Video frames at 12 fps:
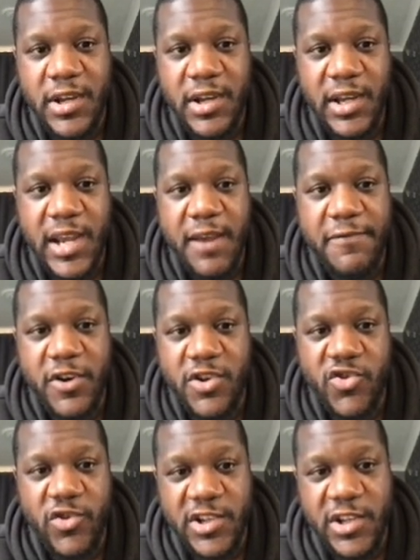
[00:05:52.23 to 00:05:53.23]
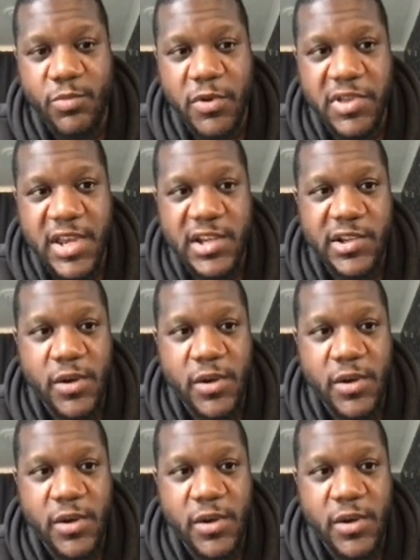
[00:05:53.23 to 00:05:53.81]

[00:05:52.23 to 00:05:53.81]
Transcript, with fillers: Okay, if I can trust them with this,